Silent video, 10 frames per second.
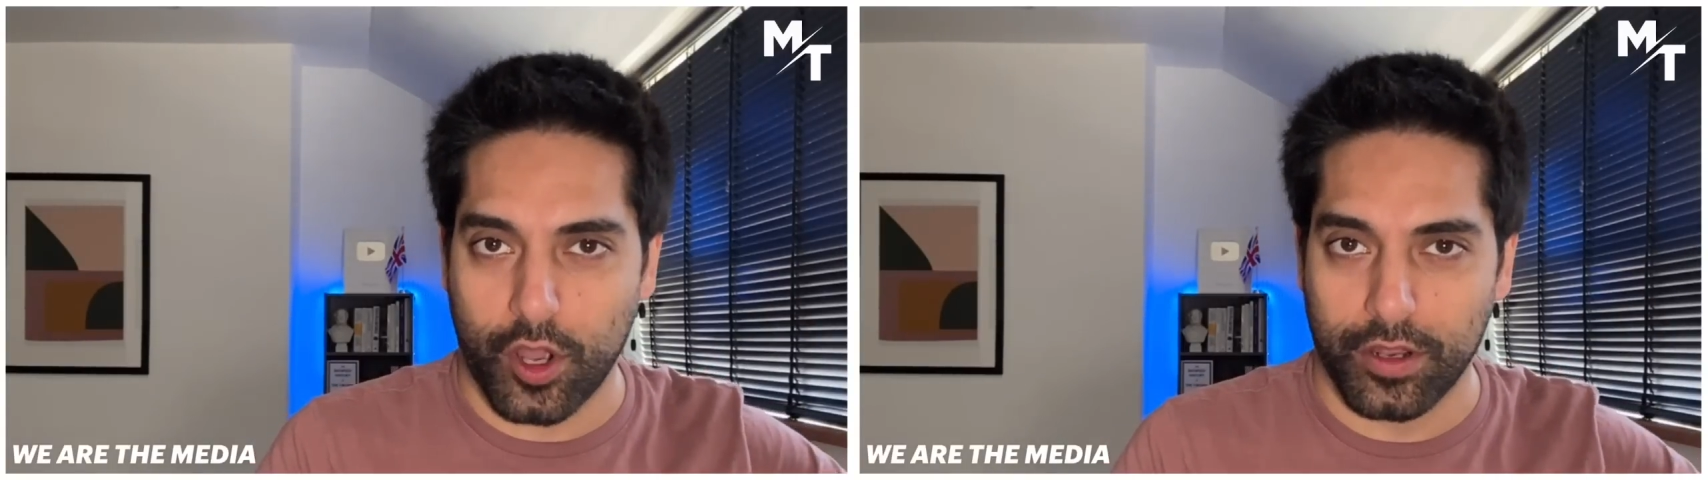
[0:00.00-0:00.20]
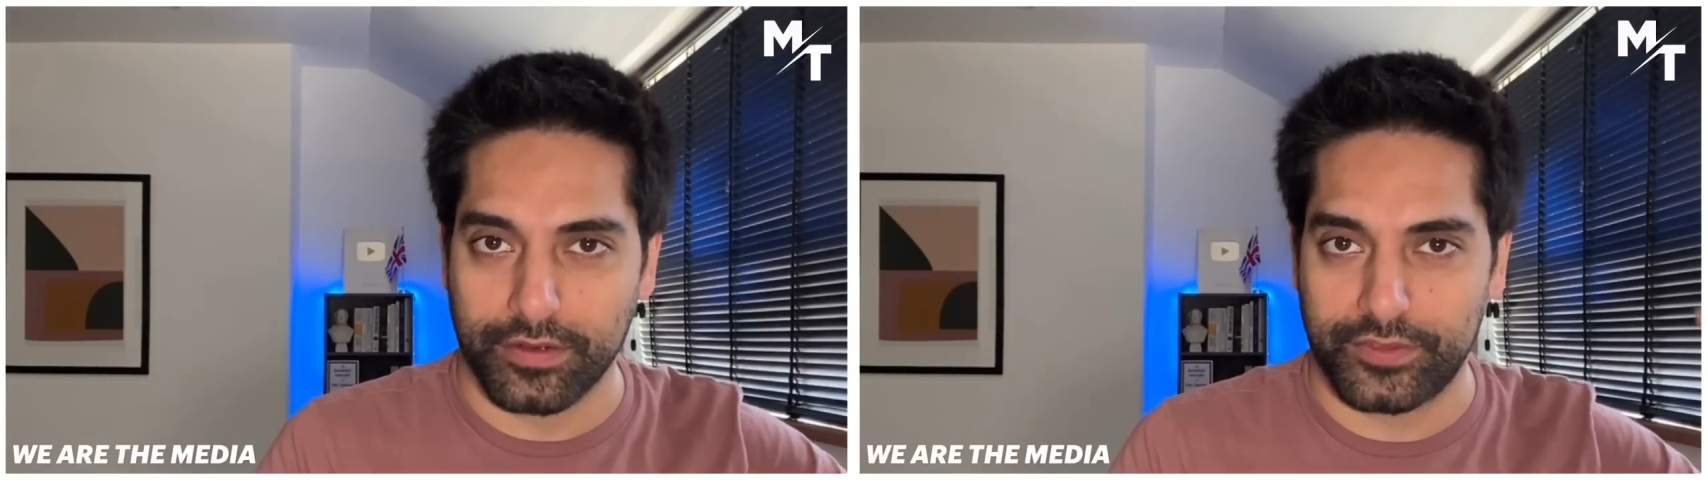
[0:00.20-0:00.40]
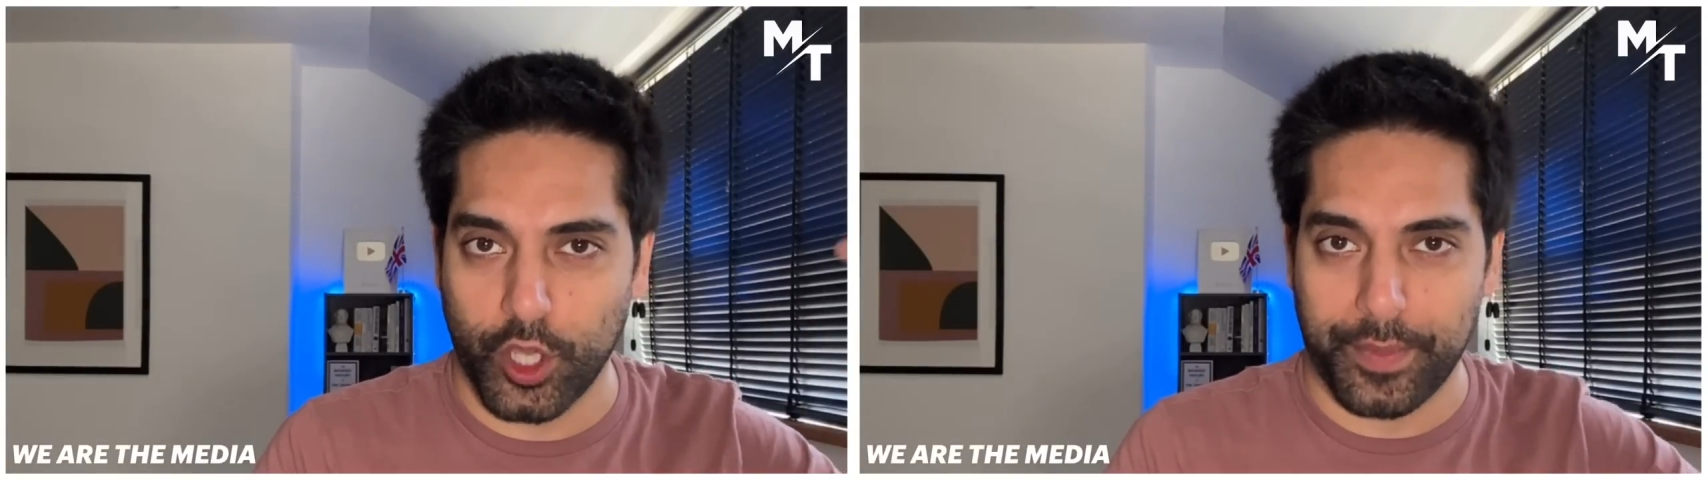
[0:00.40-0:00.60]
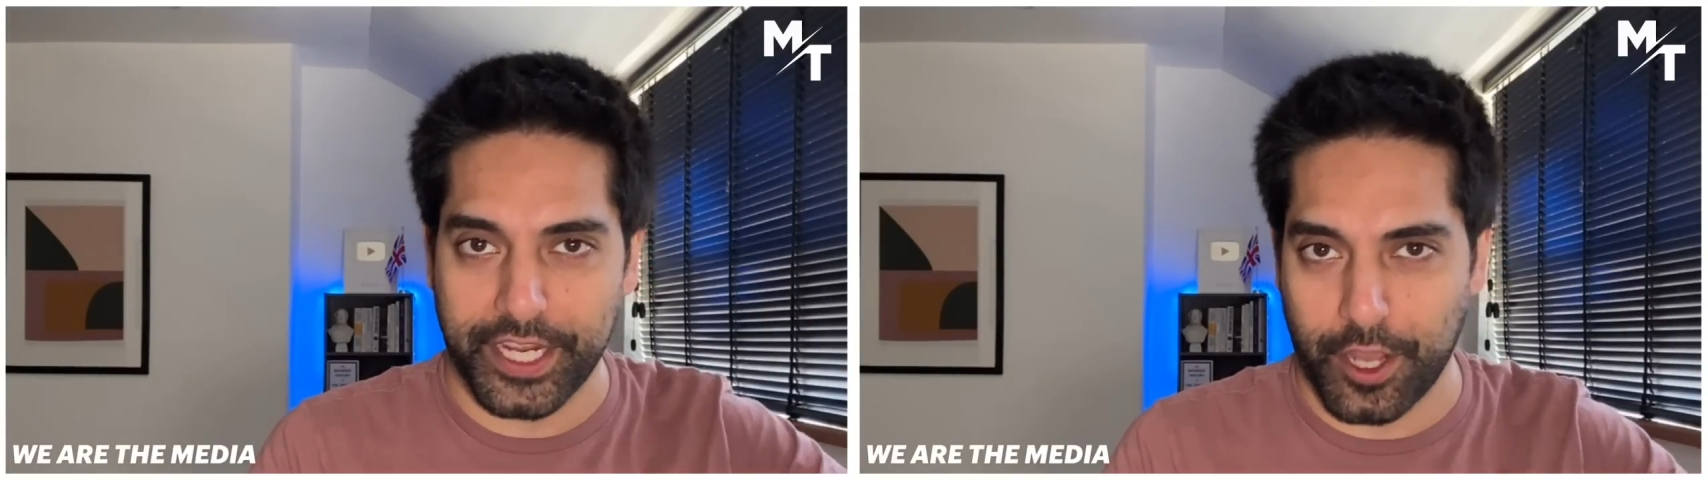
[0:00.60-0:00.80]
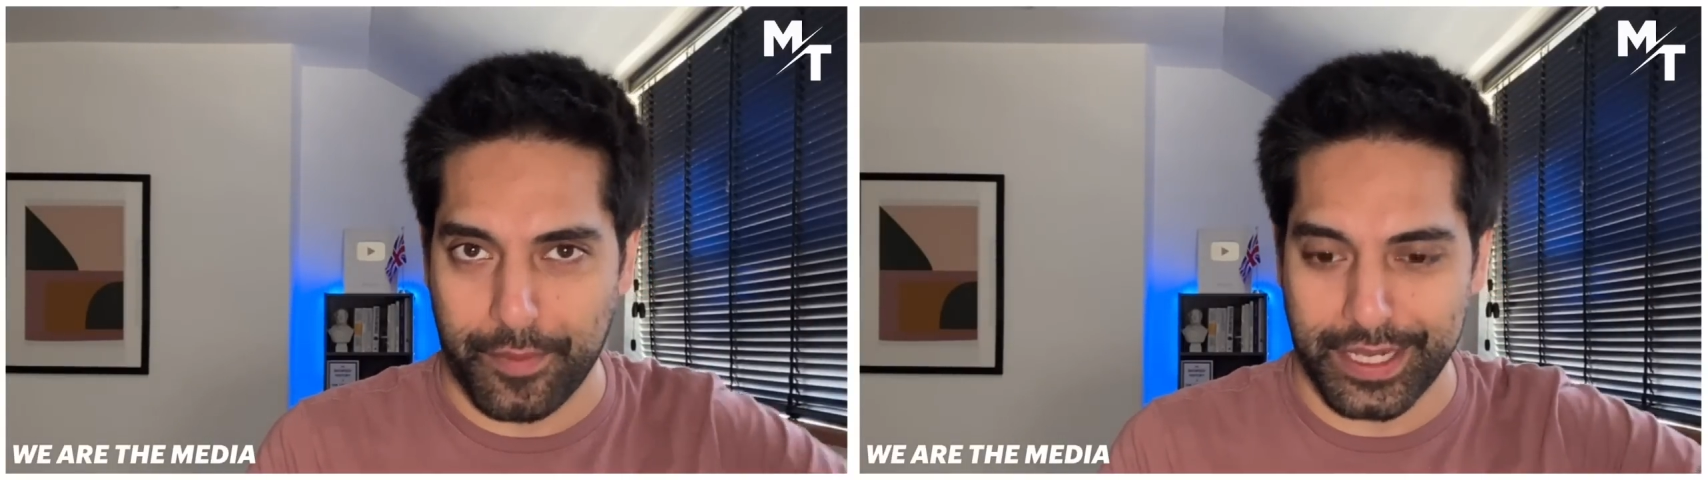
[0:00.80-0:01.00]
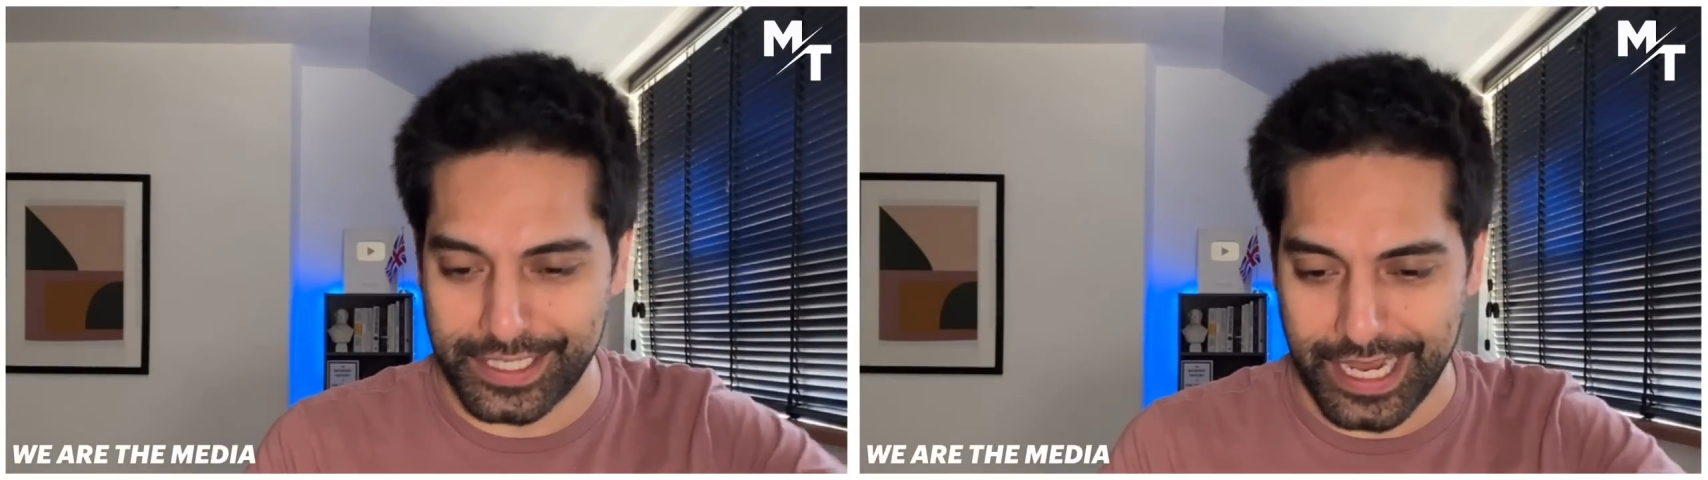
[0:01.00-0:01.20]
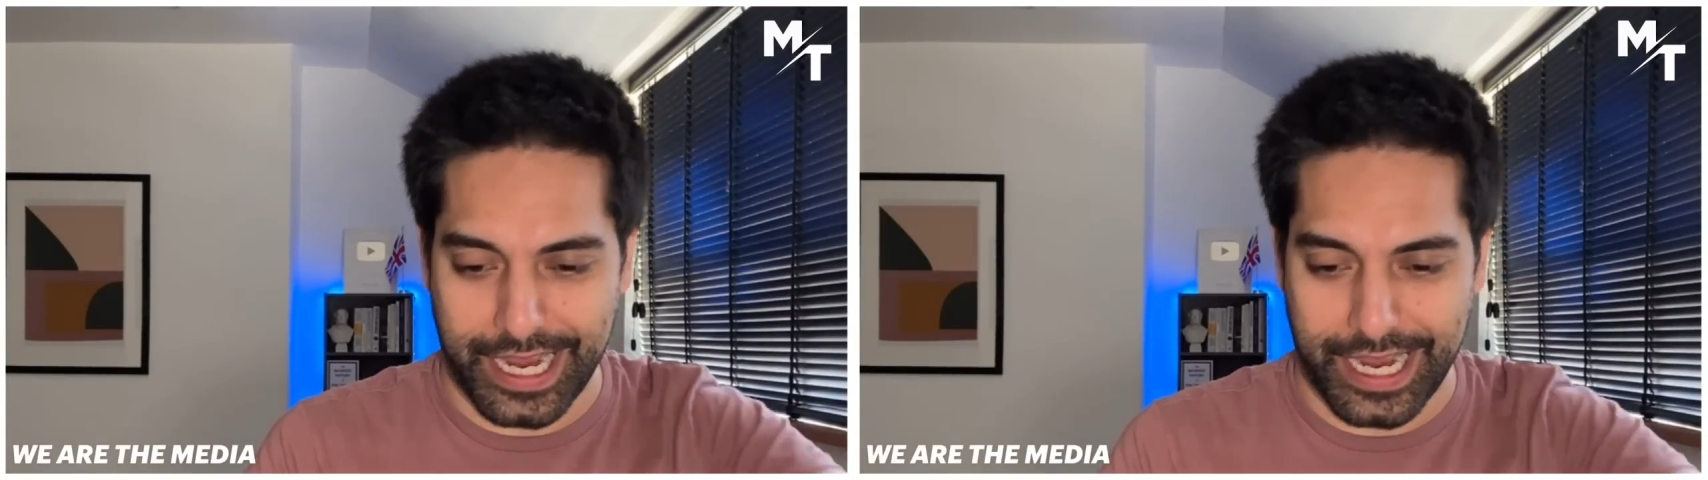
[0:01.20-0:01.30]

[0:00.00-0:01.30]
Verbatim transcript: of Dominic Cummings